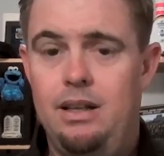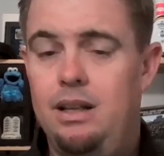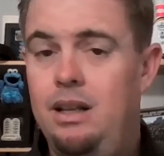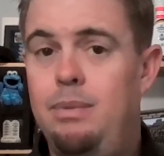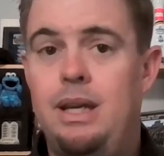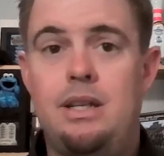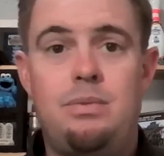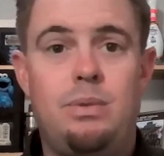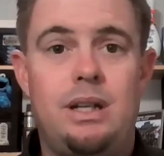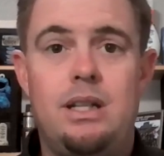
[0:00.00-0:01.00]
But guess
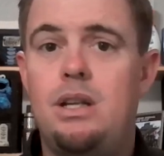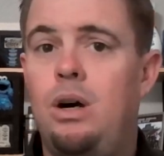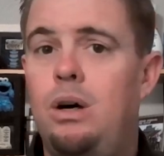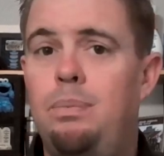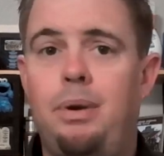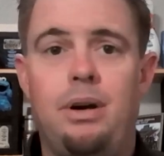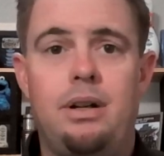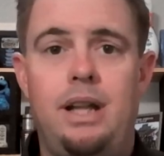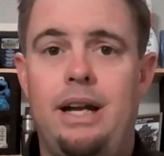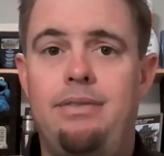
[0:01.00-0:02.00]
what? It's all part of
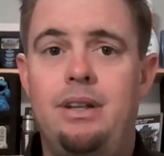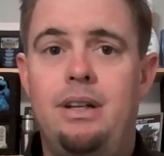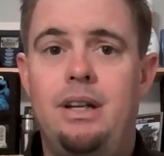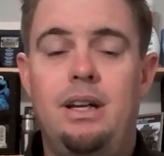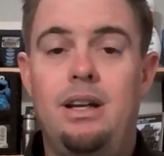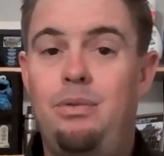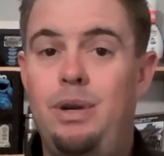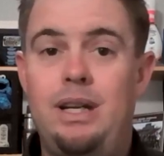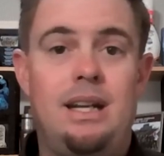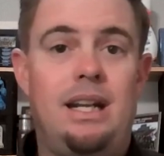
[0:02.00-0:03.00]
life. If we
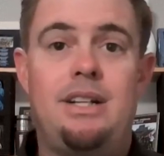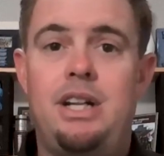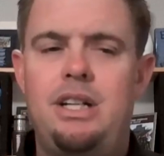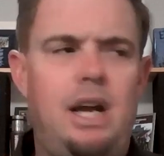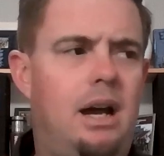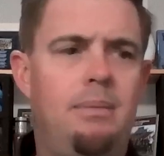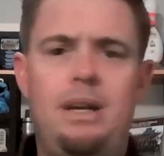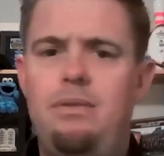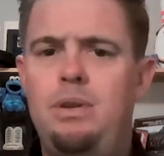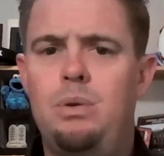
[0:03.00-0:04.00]
didn't like change, how
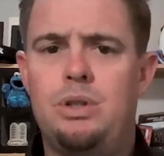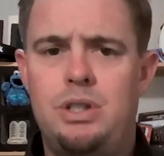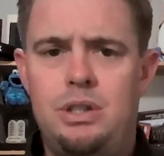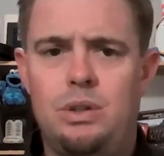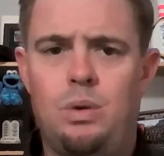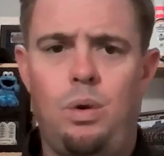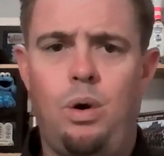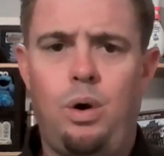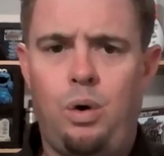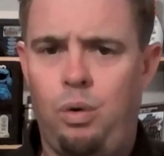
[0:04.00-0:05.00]
many of you are still
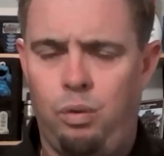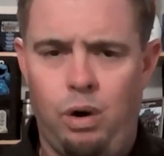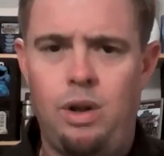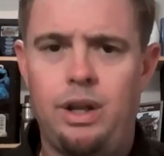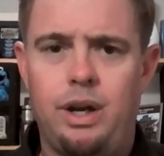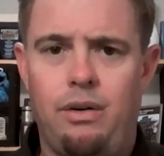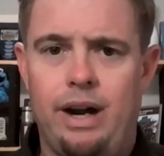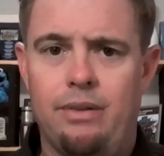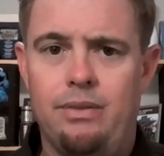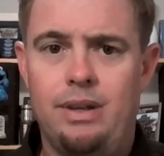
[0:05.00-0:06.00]
crawling
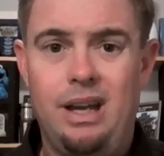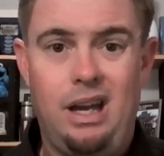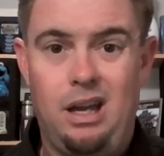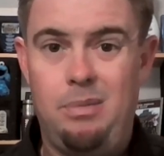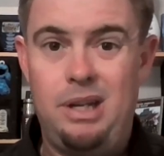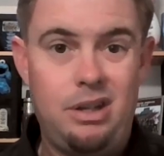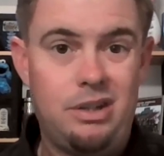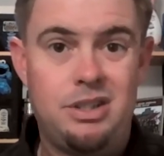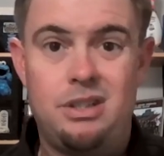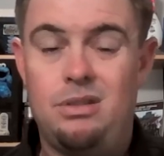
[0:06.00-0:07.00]
around? How many of y'all
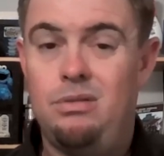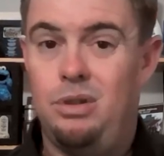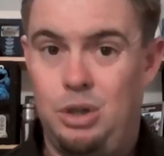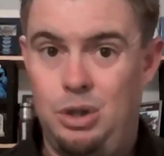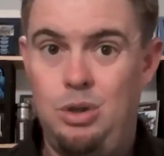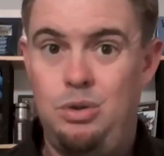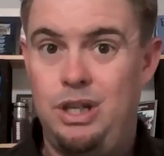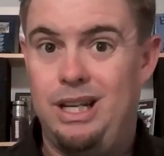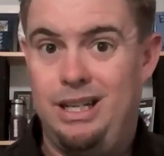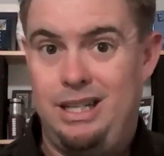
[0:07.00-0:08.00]
are still
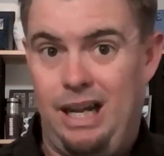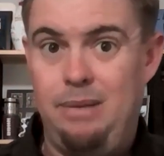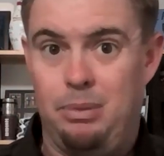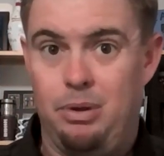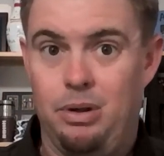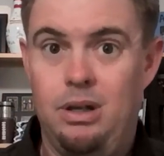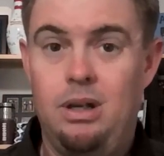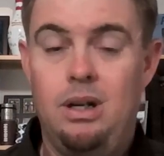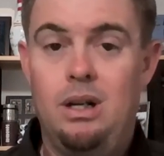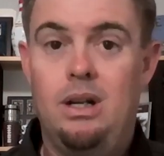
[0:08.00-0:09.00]
using a diaper
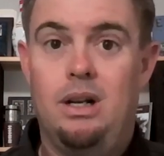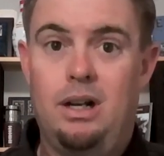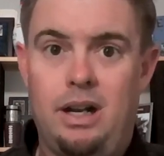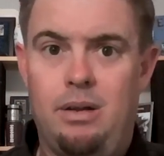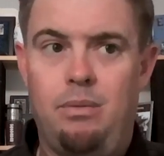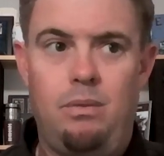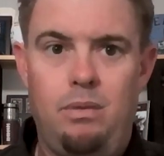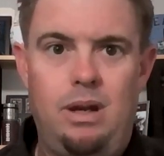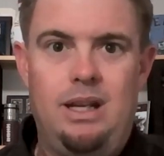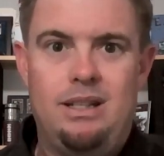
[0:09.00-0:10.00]

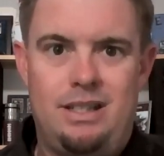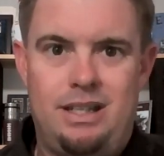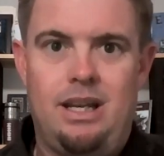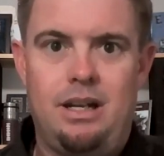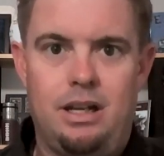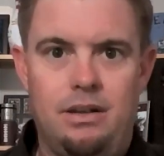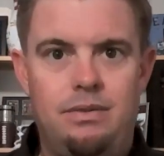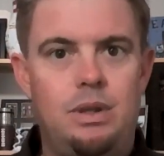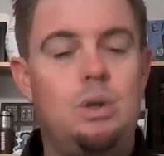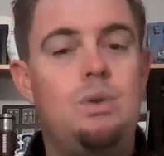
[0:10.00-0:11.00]
instead
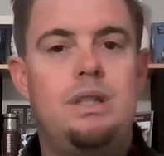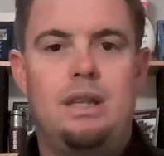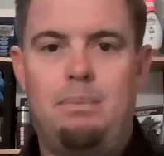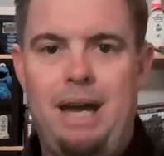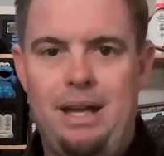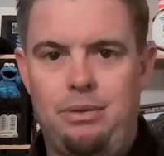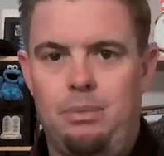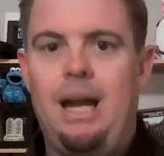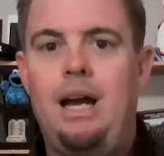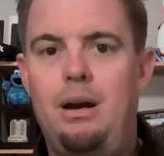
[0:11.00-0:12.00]
of using the bathroom?
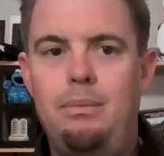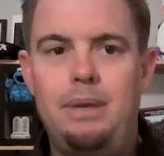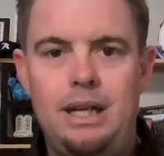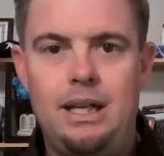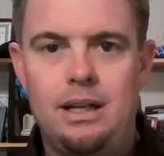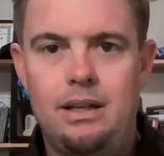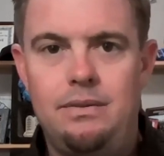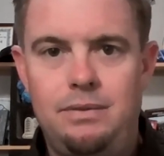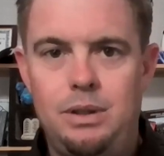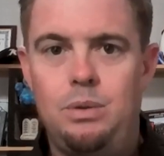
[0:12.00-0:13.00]
How many
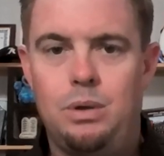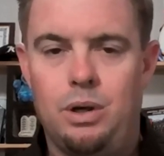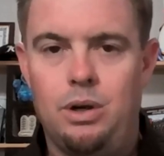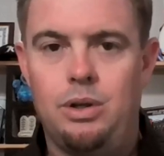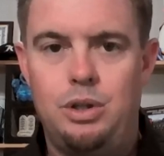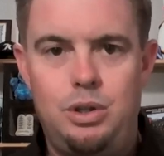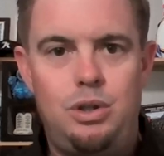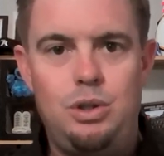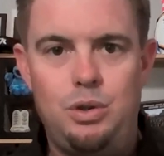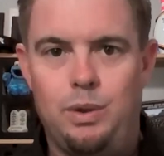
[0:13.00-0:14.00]
of you are
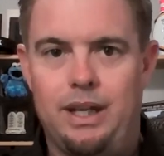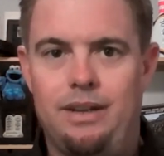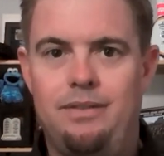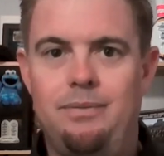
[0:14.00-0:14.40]
doing